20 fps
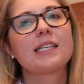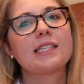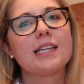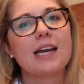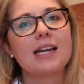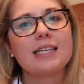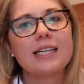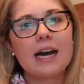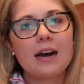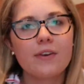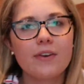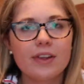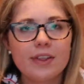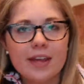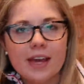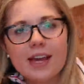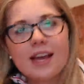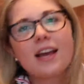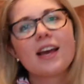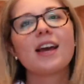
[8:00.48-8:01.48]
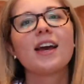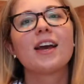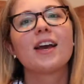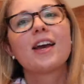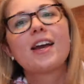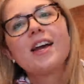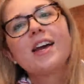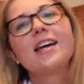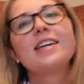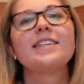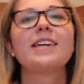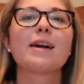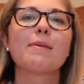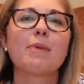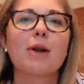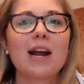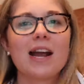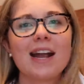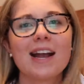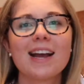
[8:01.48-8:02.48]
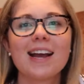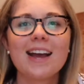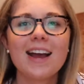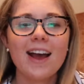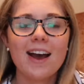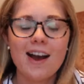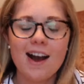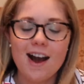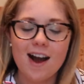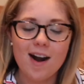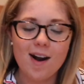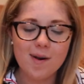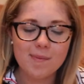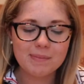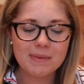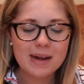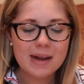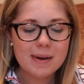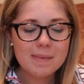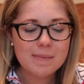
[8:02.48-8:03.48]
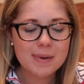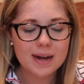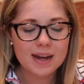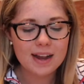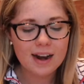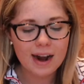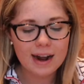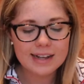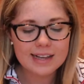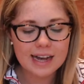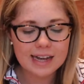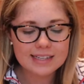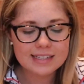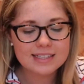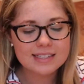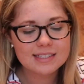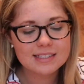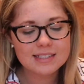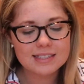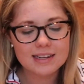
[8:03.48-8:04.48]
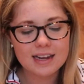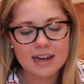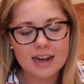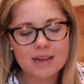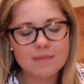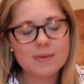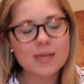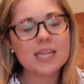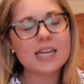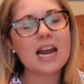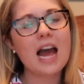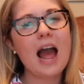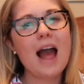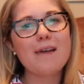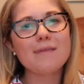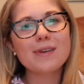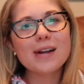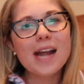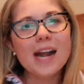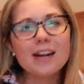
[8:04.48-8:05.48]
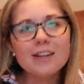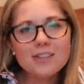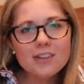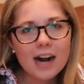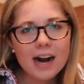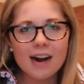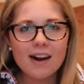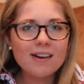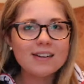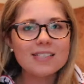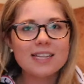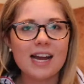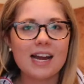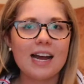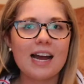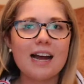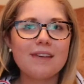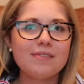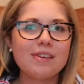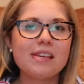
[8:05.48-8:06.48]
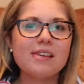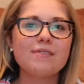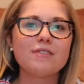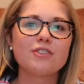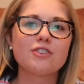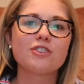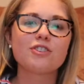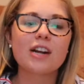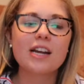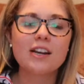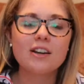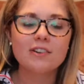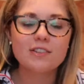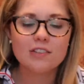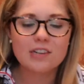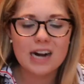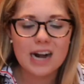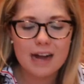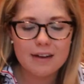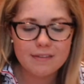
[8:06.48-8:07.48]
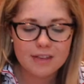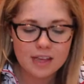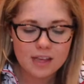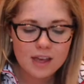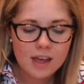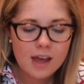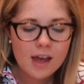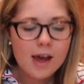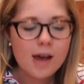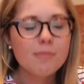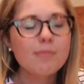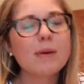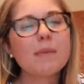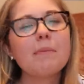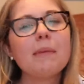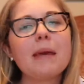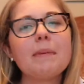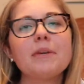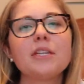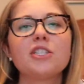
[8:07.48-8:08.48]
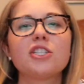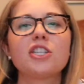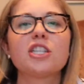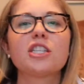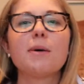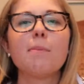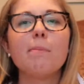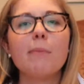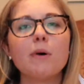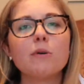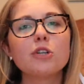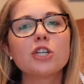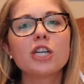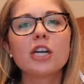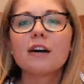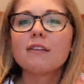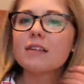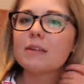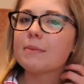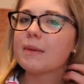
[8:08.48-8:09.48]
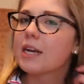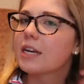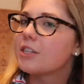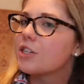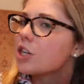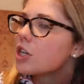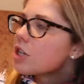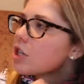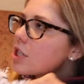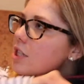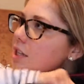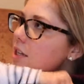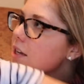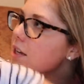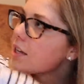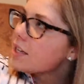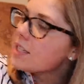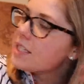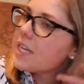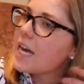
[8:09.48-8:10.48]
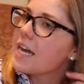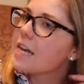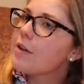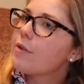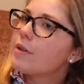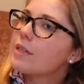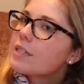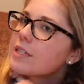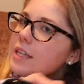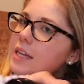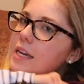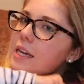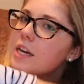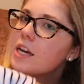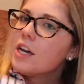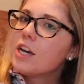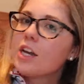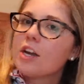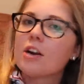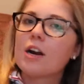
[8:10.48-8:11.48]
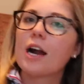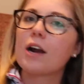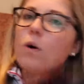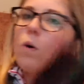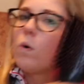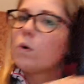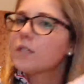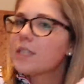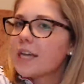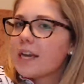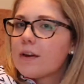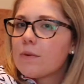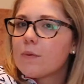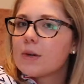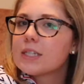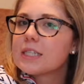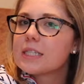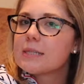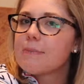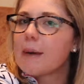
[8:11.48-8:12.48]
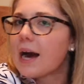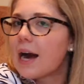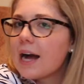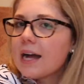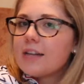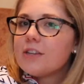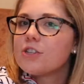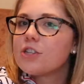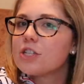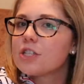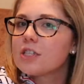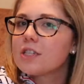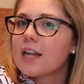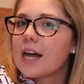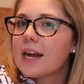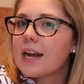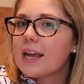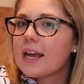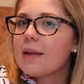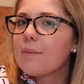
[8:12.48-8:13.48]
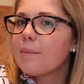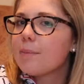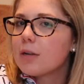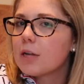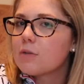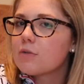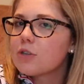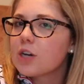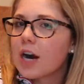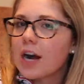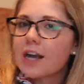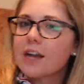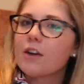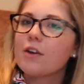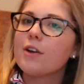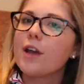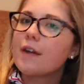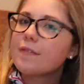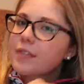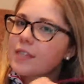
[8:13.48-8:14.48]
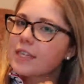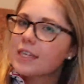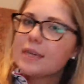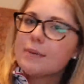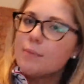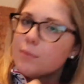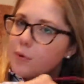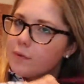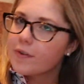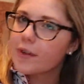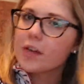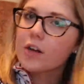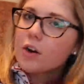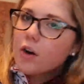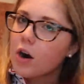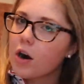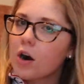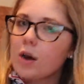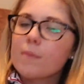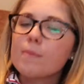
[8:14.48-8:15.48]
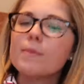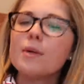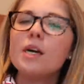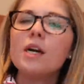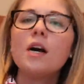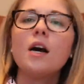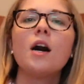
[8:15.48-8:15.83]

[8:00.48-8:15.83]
set it down and take a break. But I guess, every hair dryer is kind of heavy, even straighteners are heavy, but maybe it's just the motion of it, because you're just continuously, you're not holding it in one spot and just letting it blow dry, you have to keep moving your arm.